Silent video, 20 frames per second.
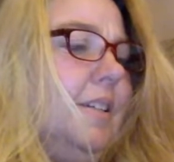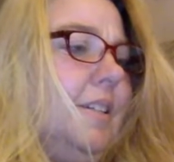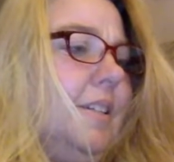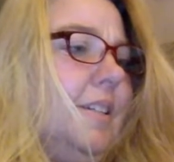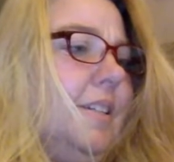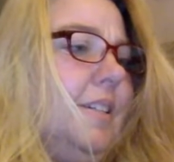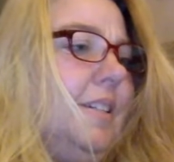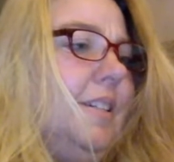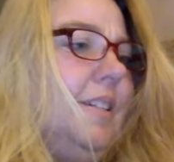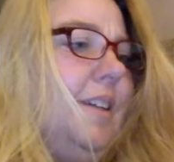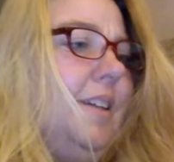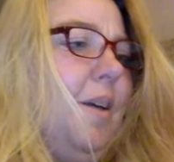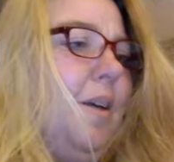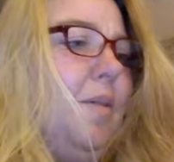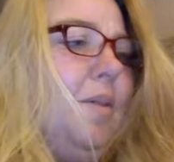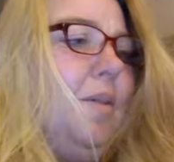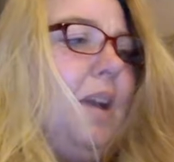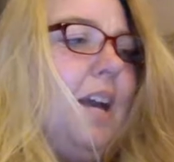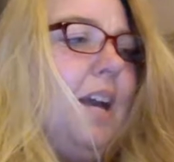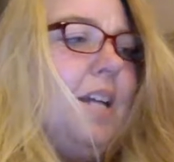Did
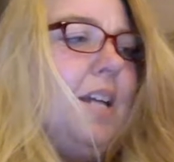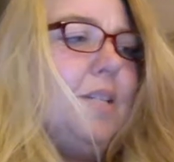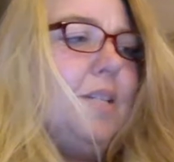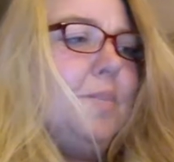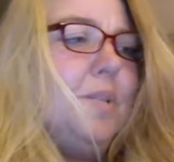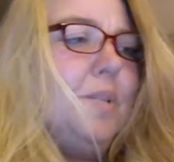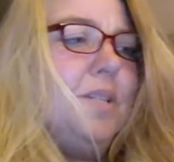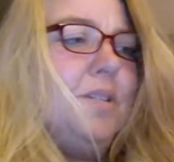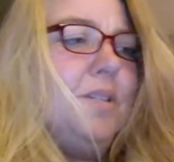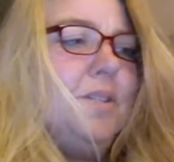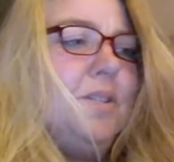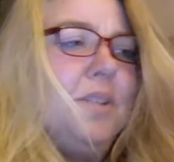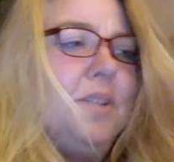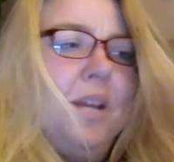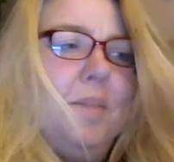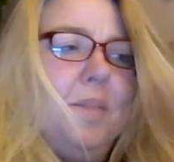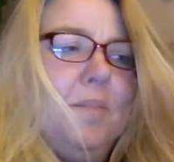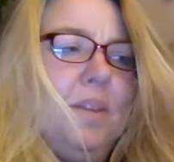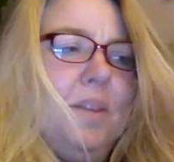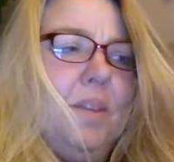goat husbands
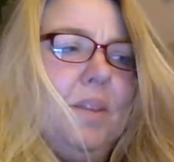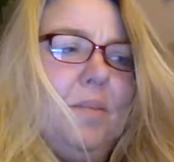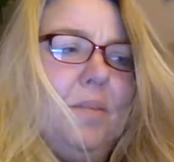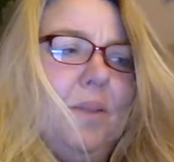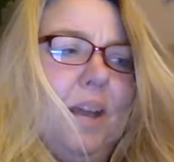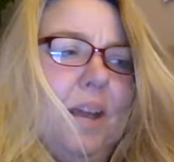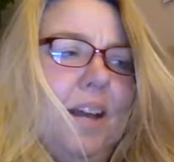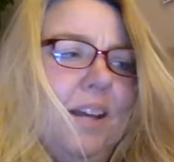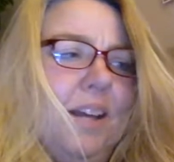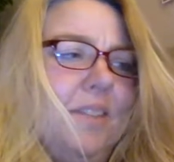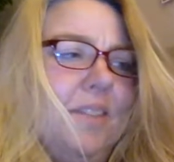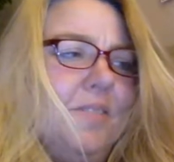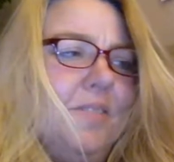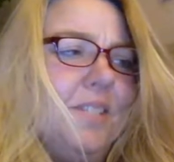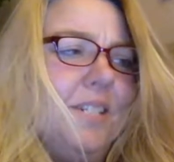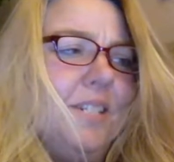shame their wives?